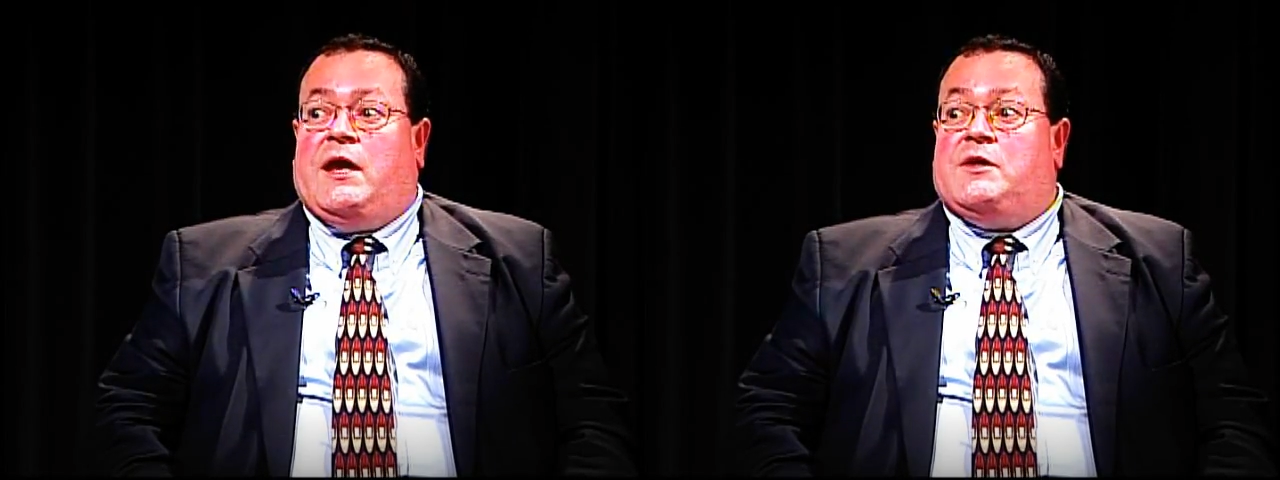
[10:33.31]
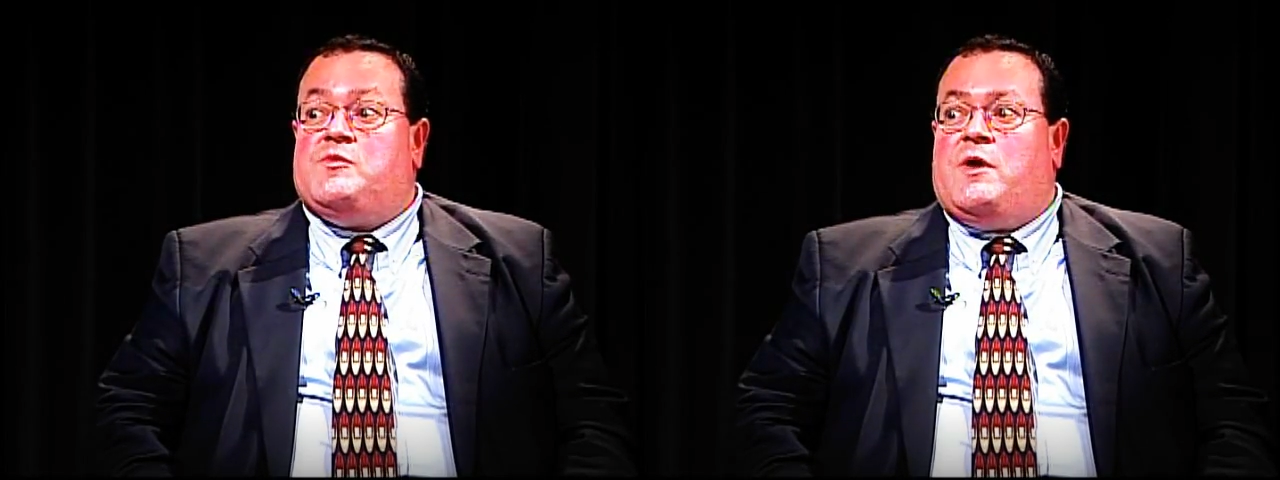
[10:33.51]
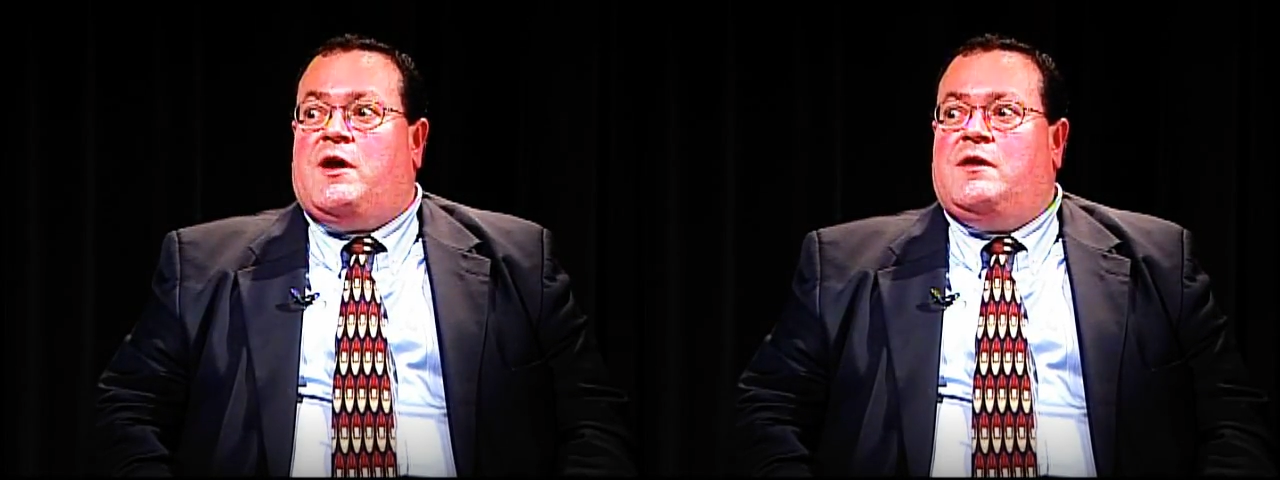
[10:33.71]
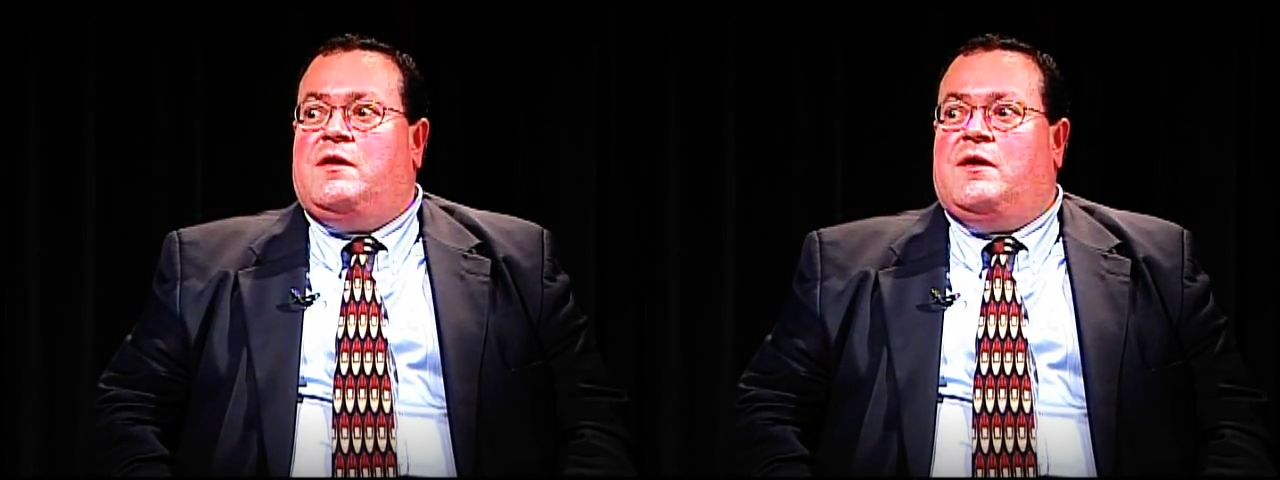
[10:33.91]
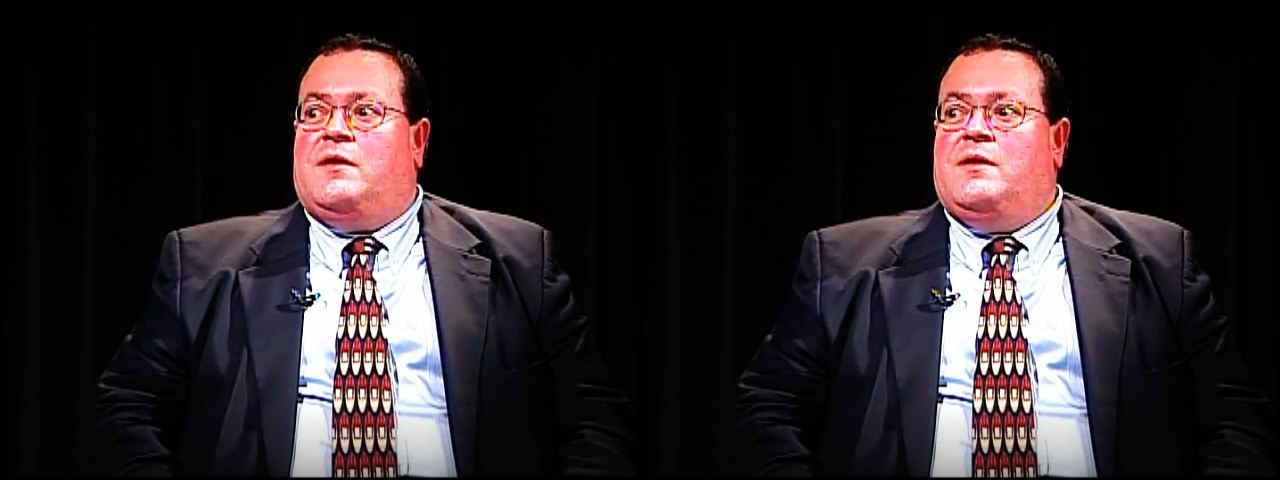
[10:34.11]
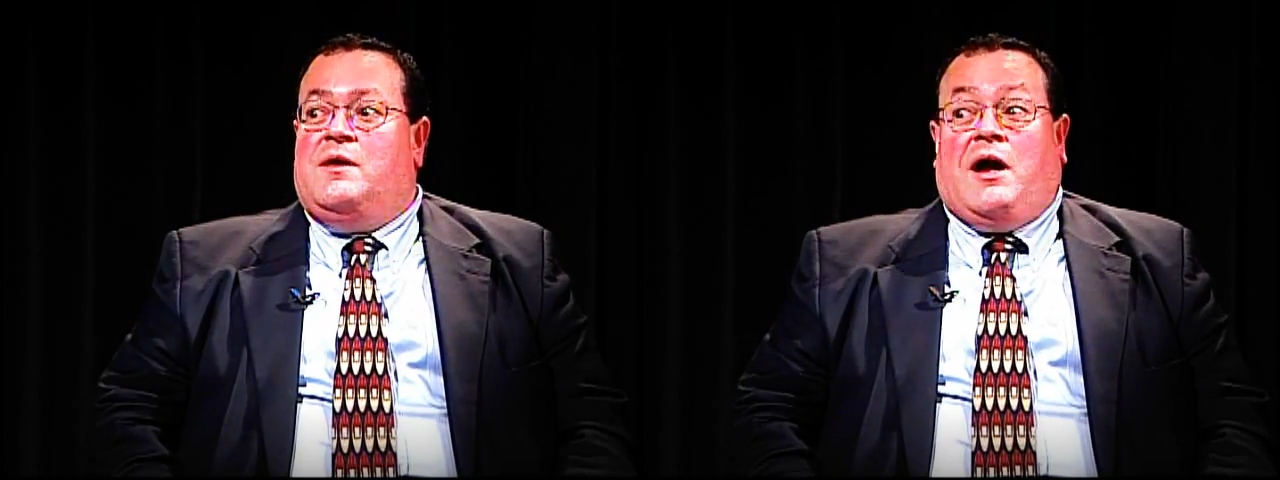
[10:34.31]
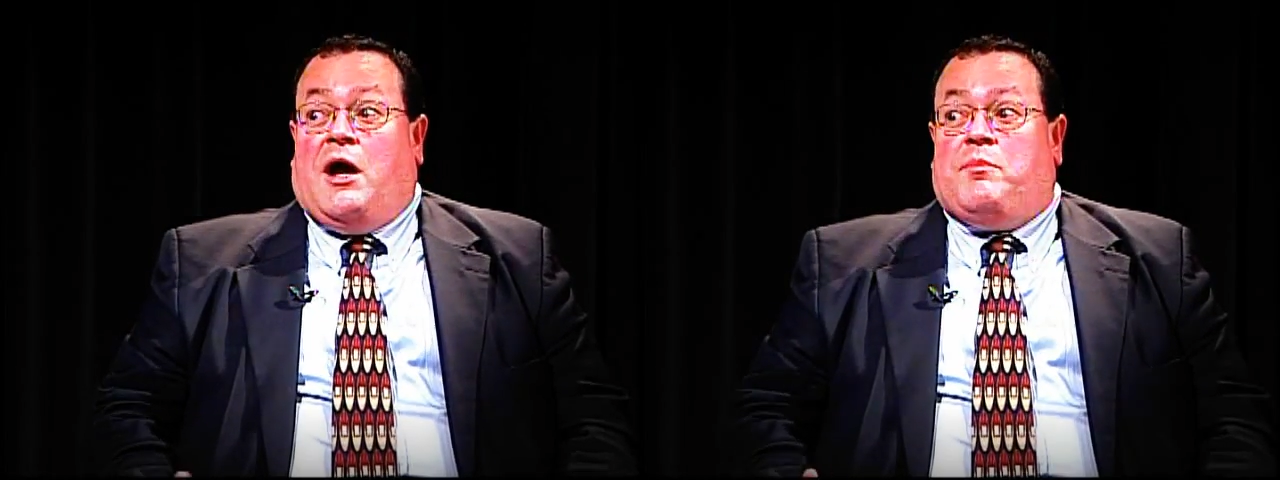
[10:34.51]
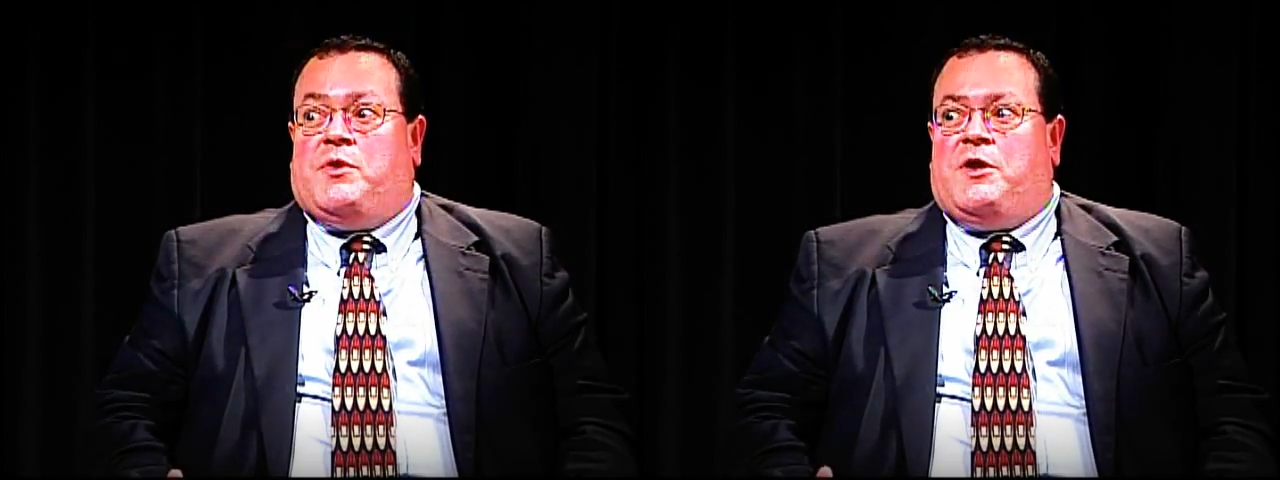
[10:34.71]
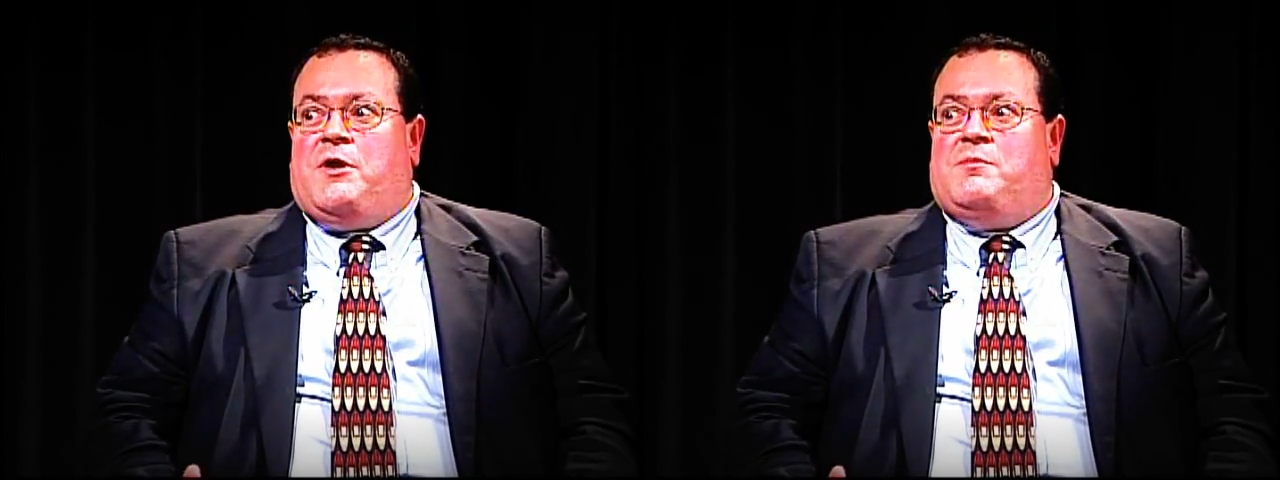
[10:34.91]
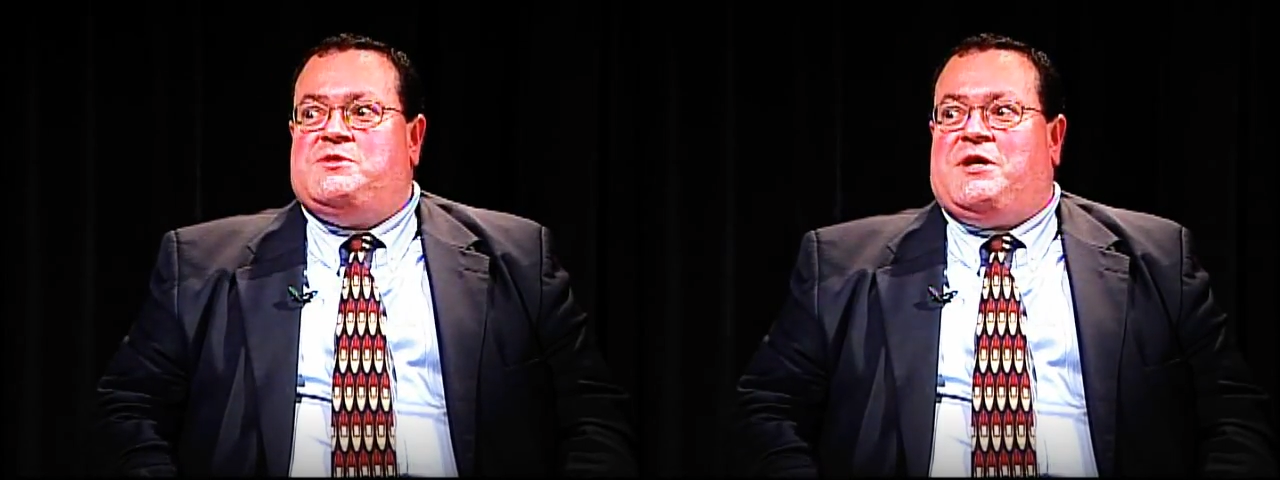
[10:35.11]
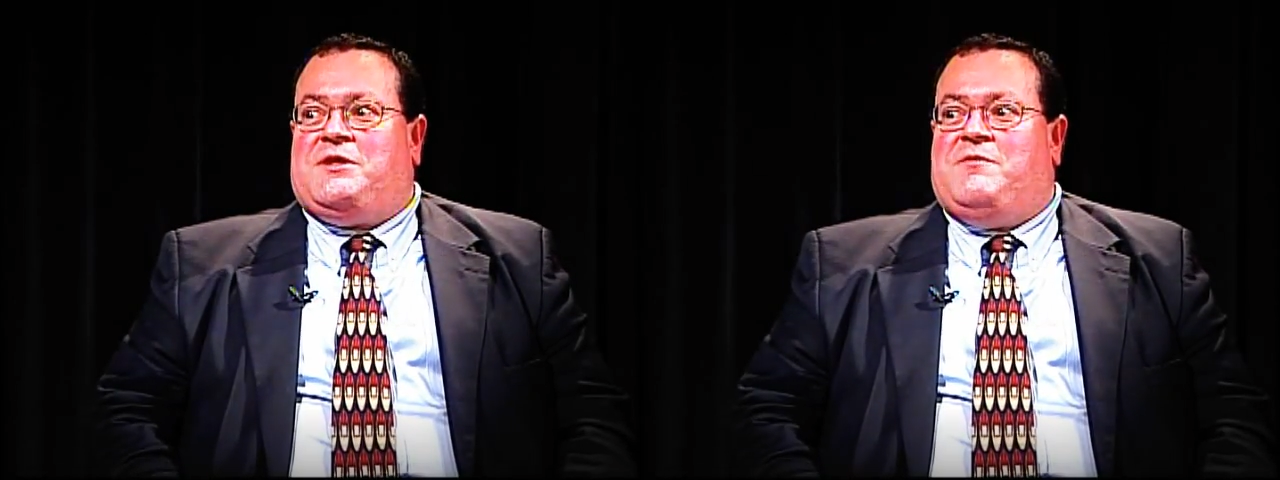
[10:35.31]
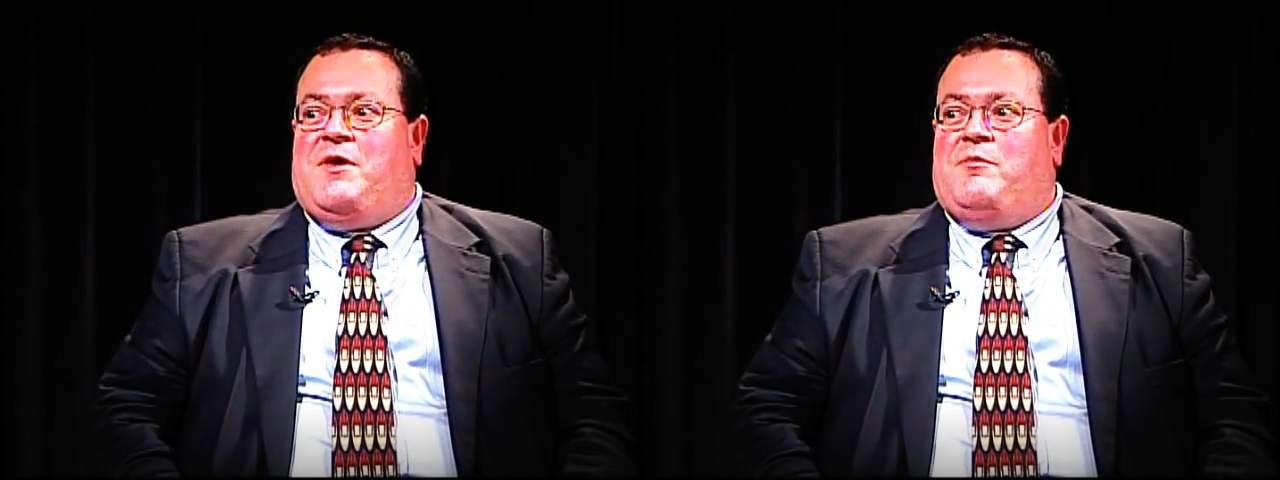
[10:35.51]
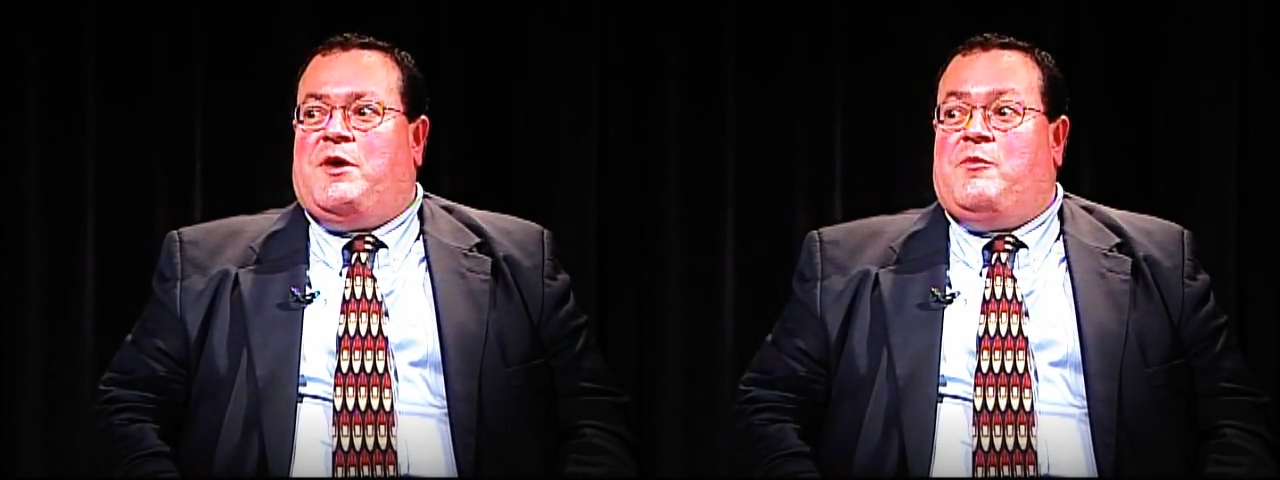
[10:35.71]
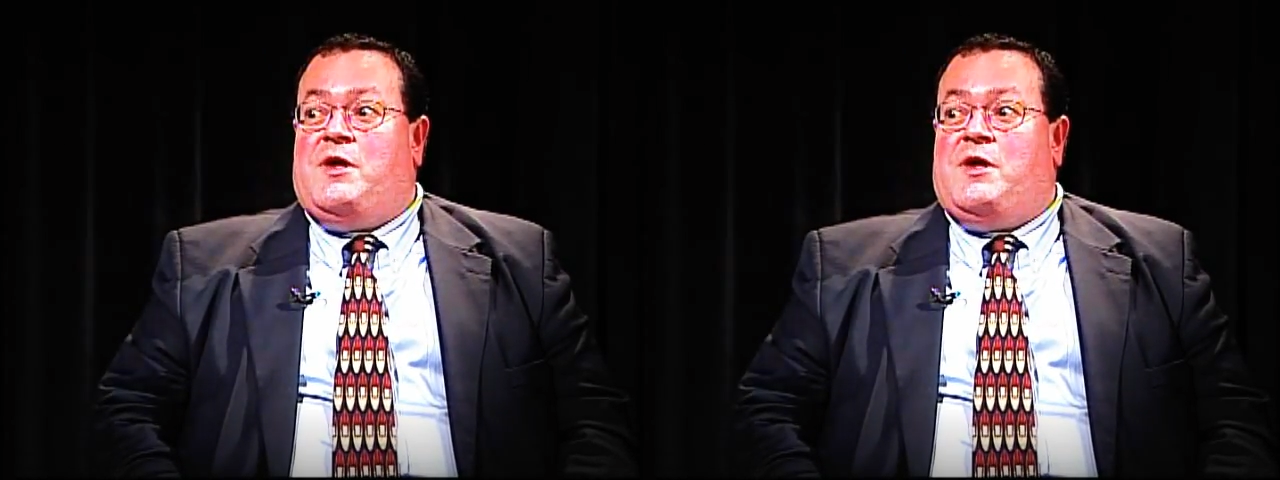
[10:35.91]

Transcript: Guess what I did? I put an objective on my